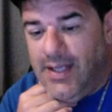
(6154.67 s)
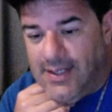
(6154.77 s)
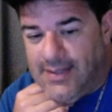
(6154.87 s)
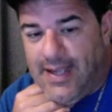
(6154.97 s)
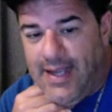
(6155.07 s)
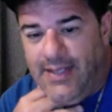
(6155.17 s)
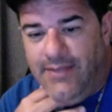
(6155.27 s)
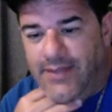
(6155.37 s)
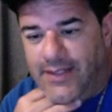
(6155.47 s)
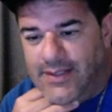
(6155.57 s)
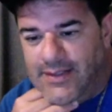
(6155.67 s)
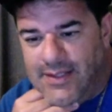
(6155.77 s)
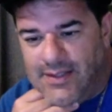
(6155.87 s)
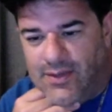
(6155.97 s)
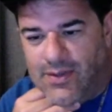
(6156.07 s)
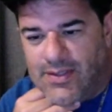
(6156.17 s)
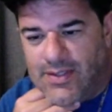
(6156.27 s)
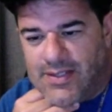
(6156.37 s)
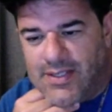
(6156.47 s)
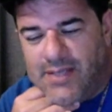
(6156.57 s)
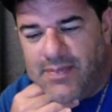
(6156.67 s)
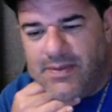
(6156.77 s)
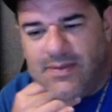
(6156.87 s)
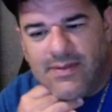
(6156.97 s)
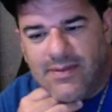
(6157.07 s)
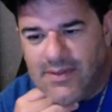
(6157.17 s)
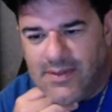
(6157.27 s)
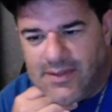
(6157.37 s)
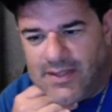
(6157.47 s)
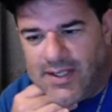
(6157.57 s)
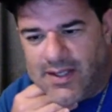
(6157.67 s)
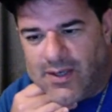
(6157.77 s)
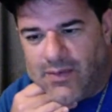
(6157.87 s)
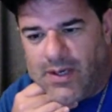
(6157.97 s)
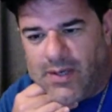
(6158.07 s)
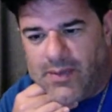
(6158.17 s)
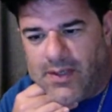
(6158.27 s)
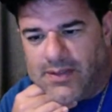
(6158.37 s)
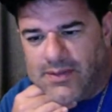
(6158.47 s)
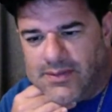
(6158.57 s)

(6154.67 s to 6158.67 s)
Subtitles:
Exactly, Vicky. As long as they're sleeping, they ain't gotta worry about it.